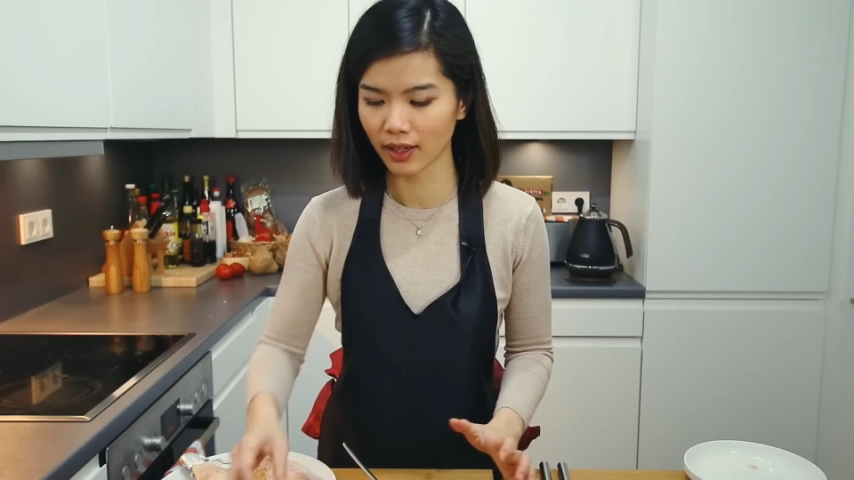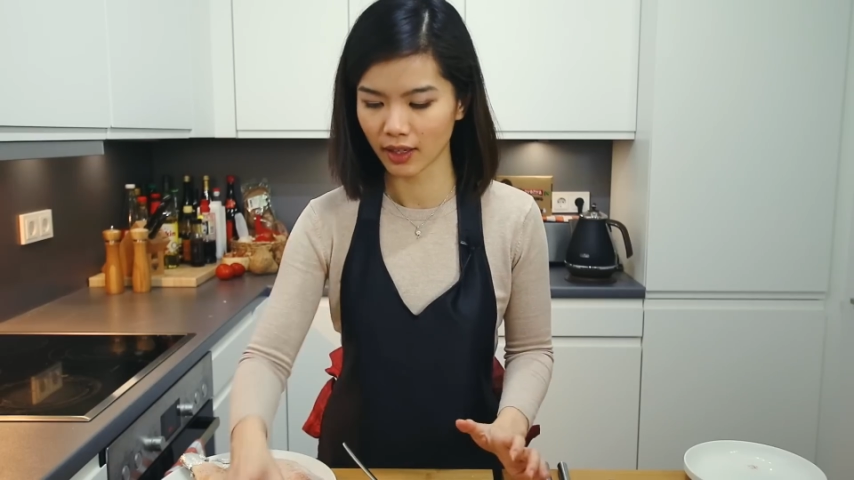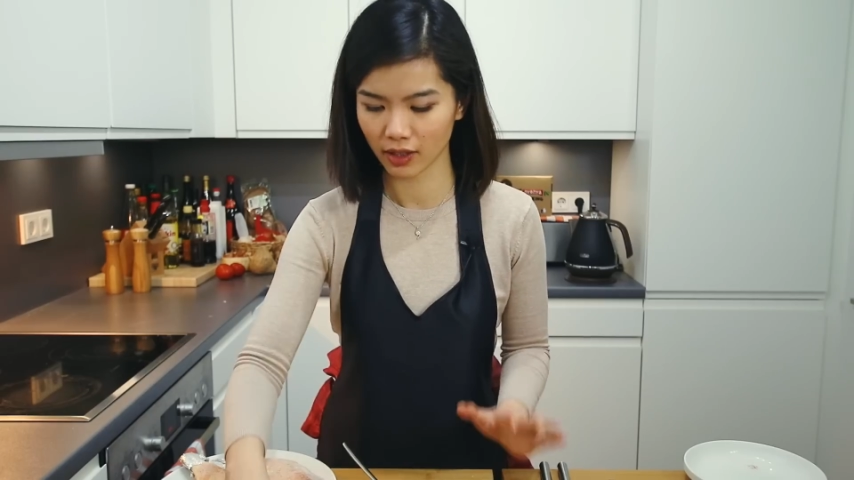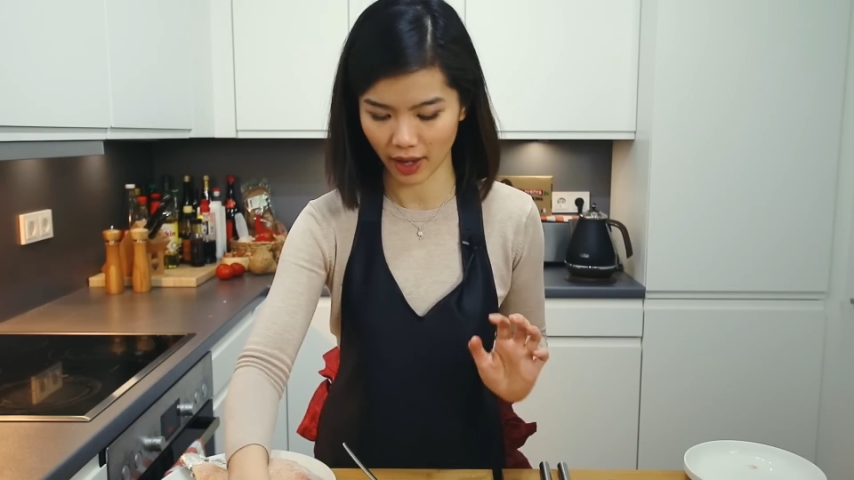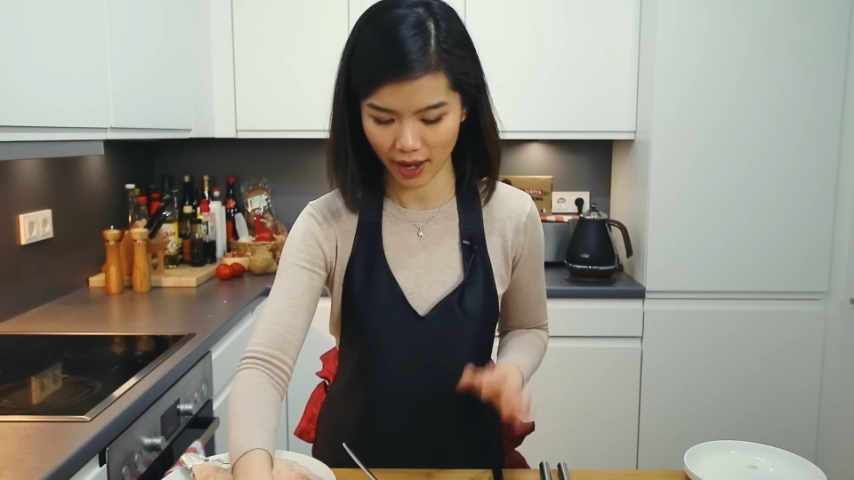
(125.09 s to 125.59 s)

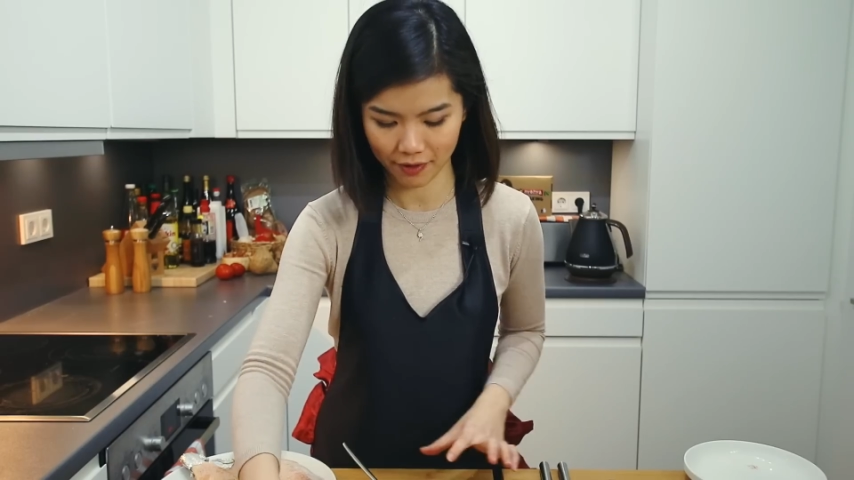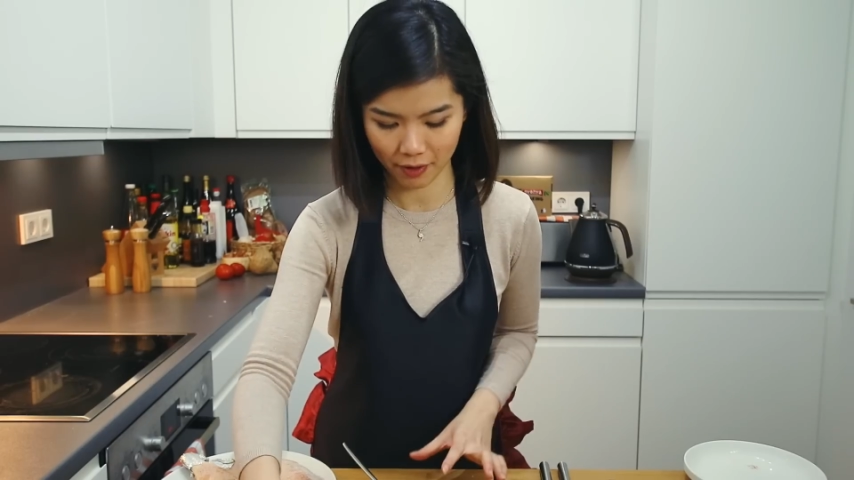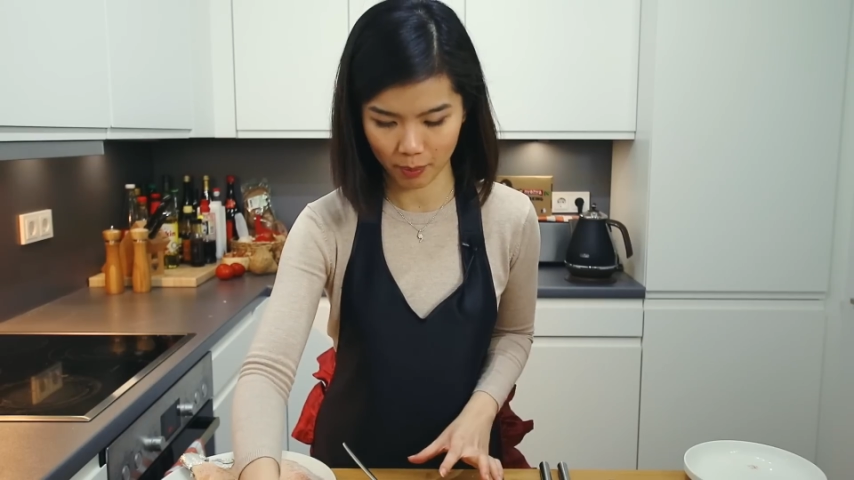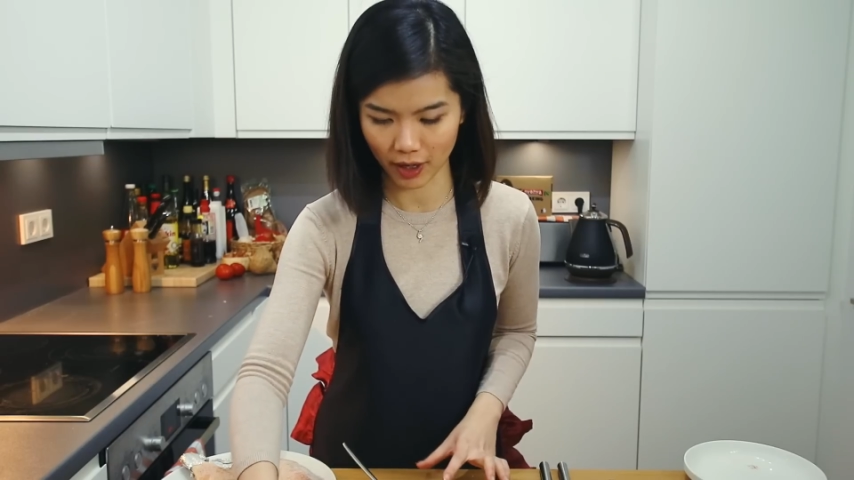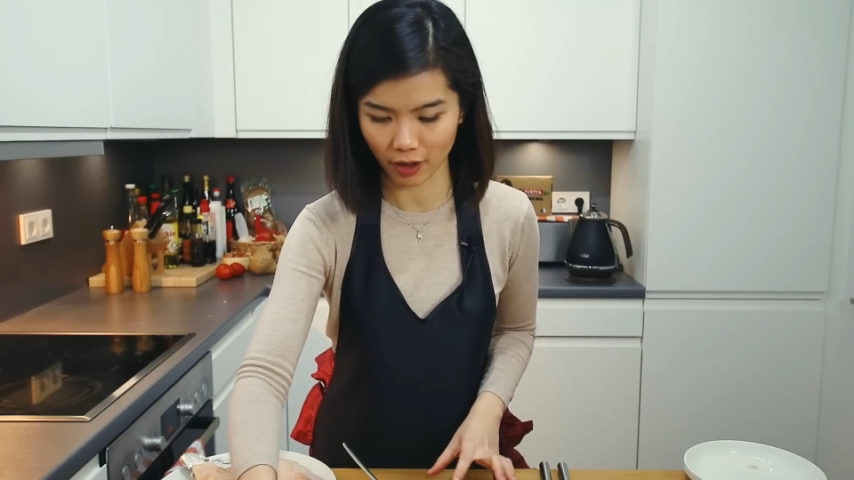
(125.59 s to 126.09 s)
So I have
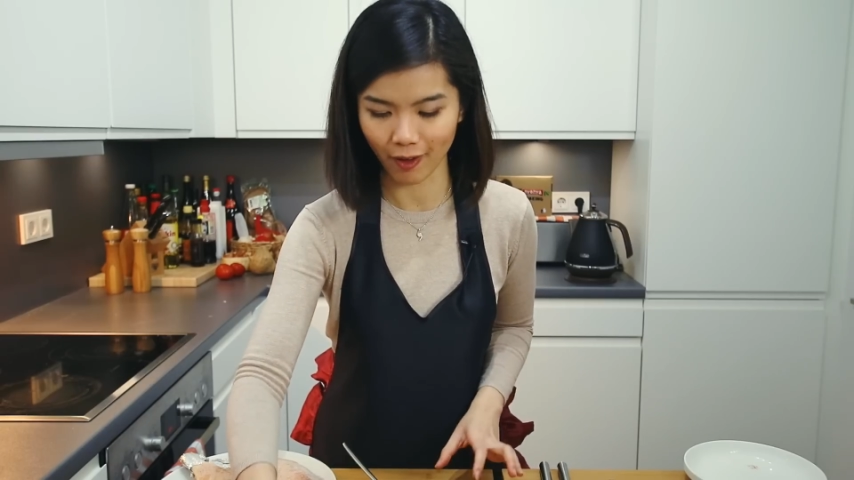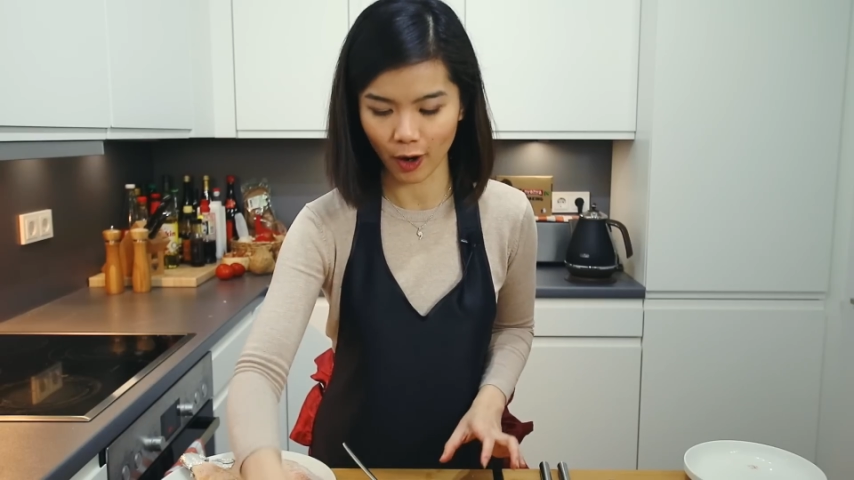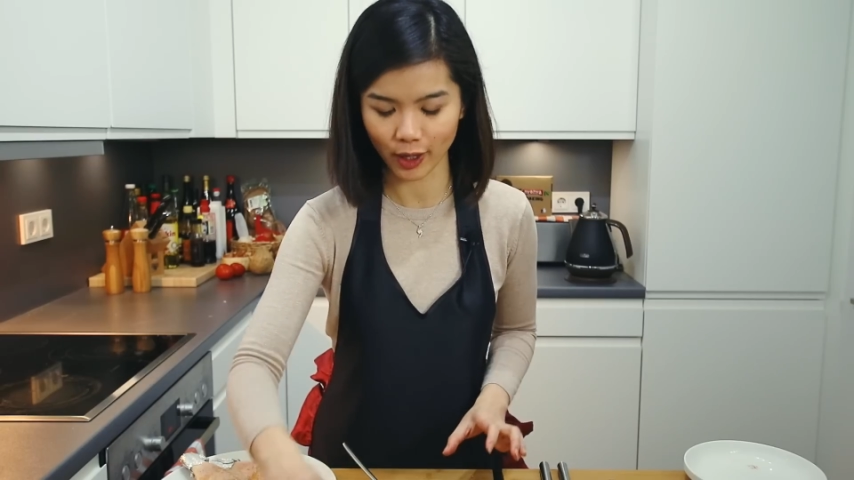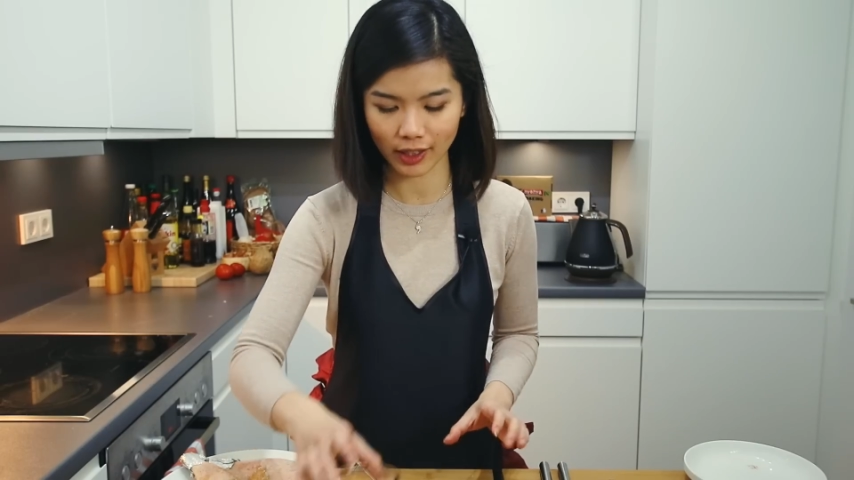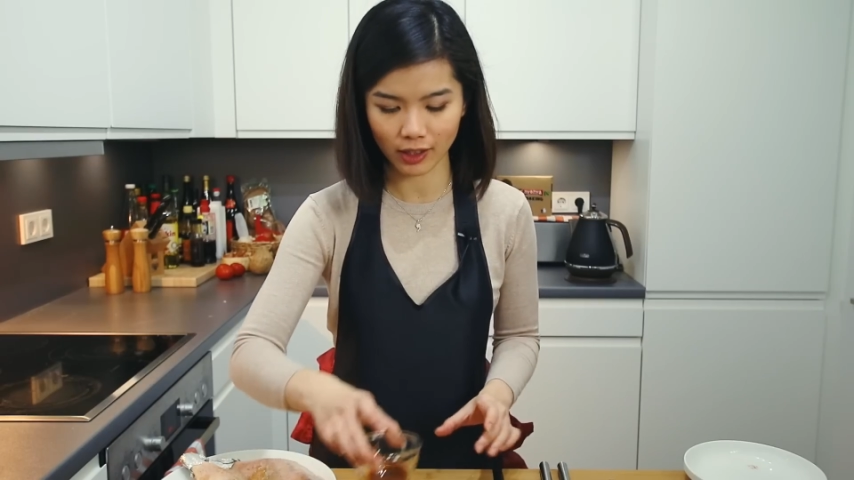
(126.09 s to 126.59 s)
a bit of
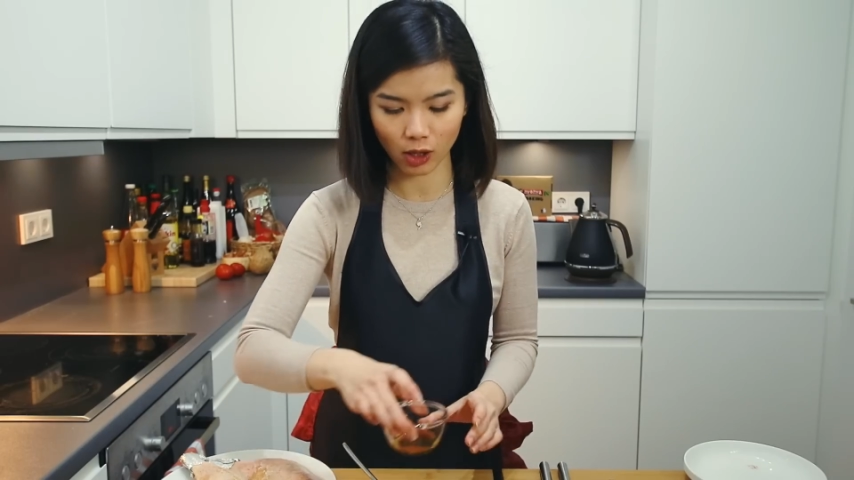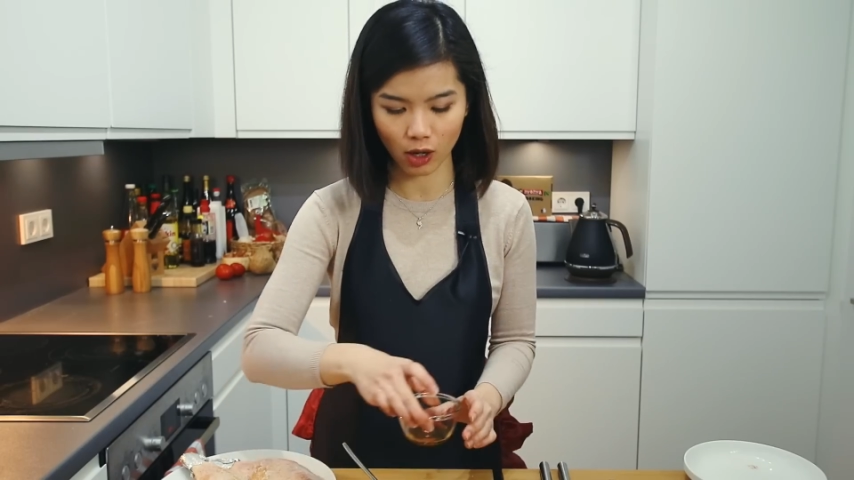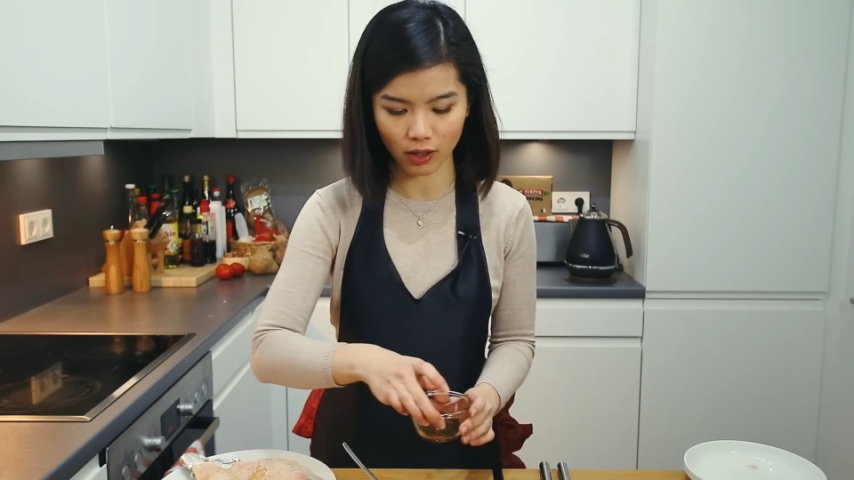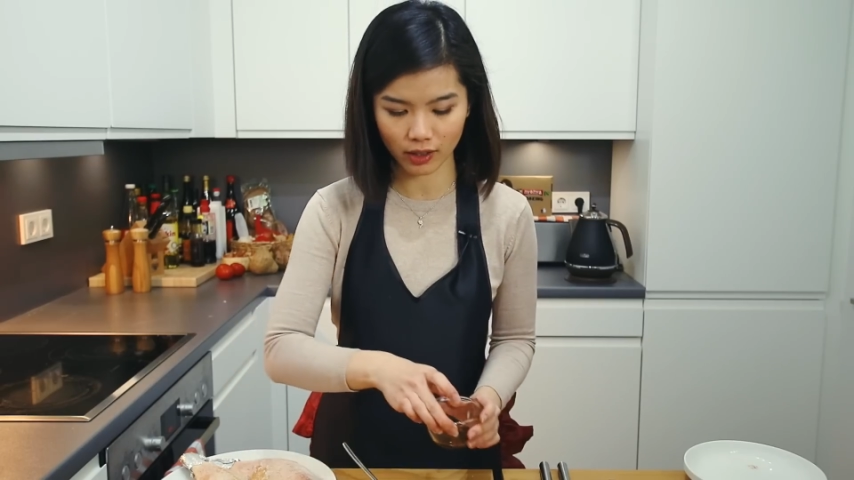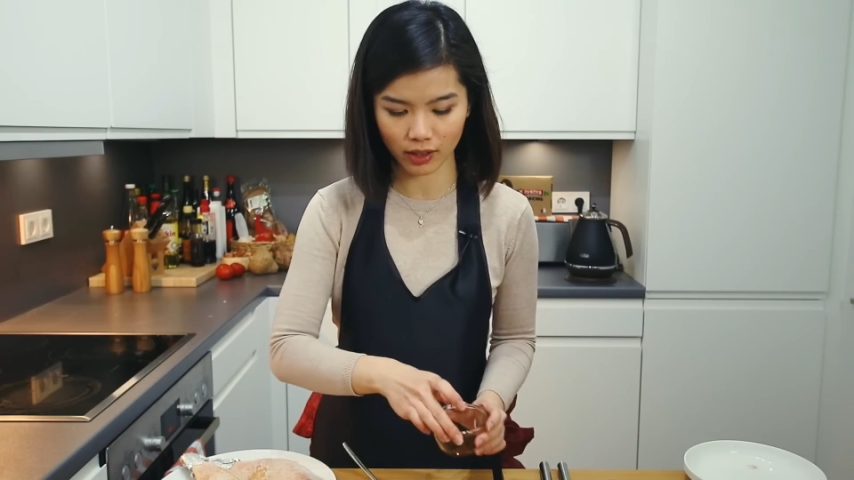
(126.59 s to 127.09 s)
hoisin
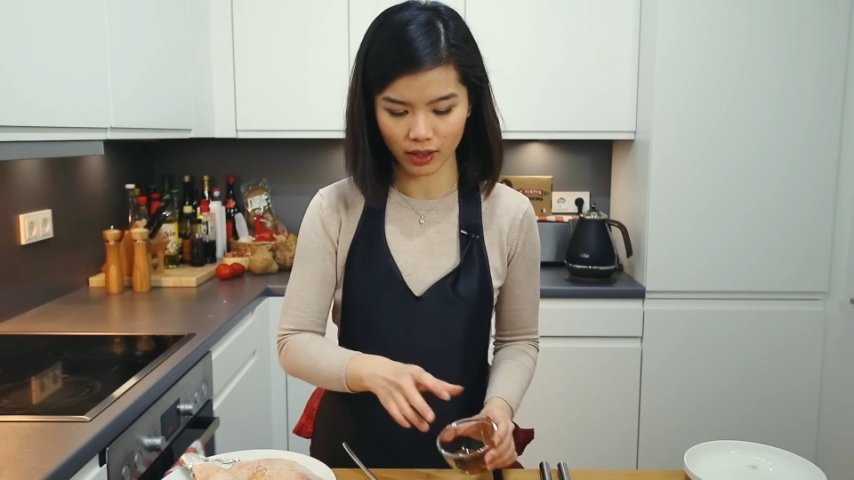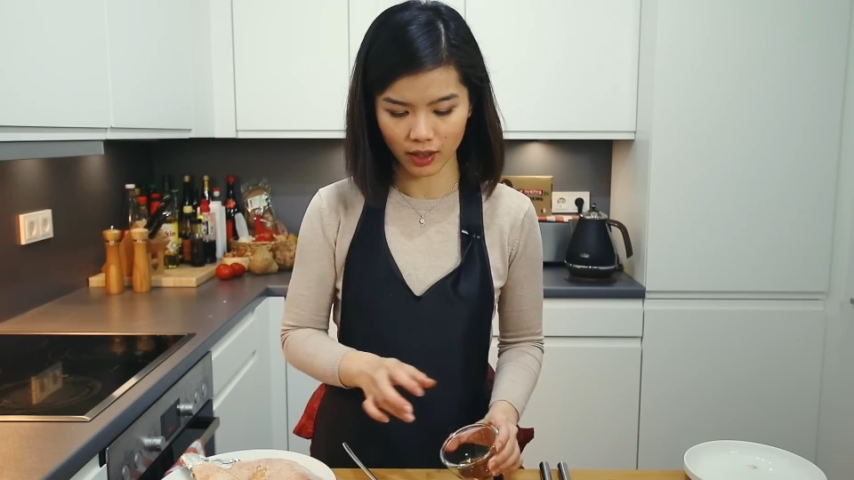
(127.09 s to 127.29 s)
sauce,